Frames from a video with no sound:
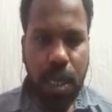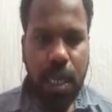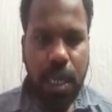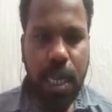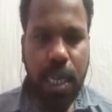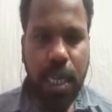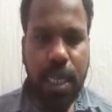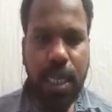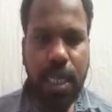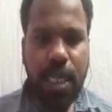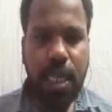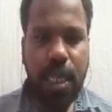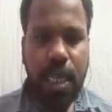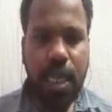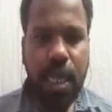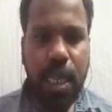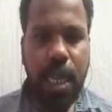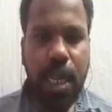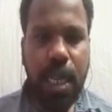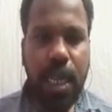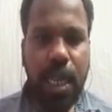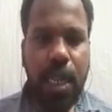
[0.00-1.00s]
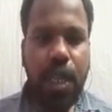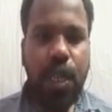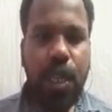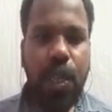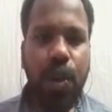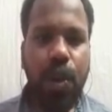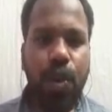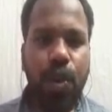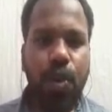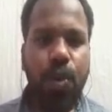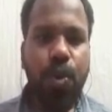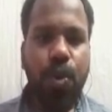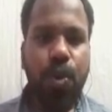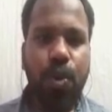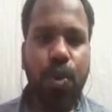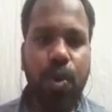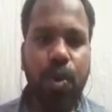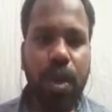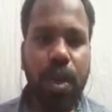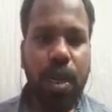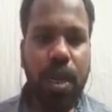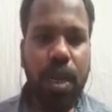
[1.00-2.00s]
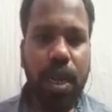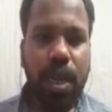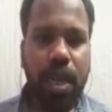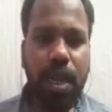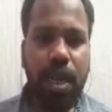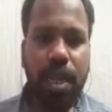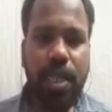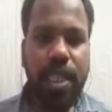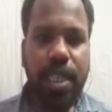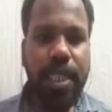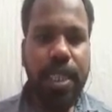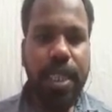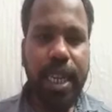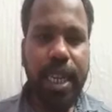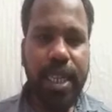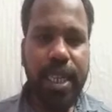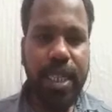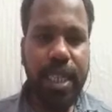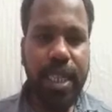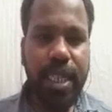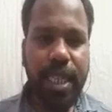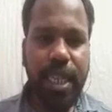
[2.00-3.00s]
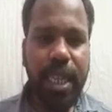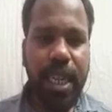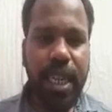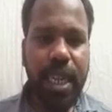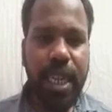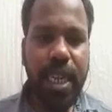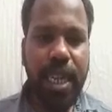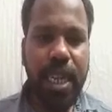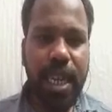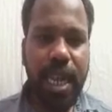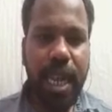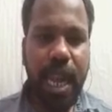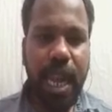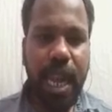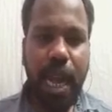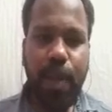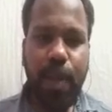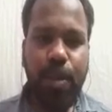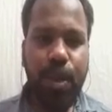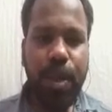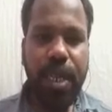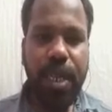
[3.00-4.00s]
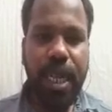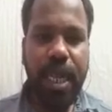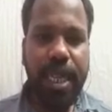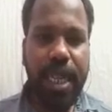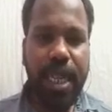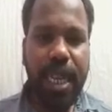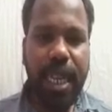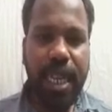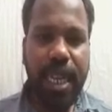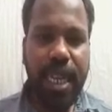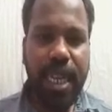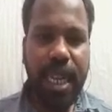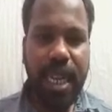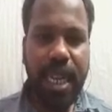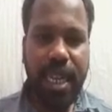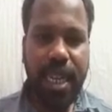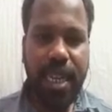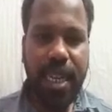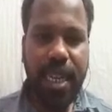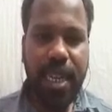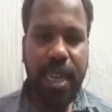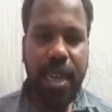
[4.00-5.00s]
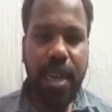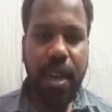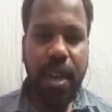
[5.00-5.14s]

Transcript: Yes, now it's done. See, I'm not getting any error.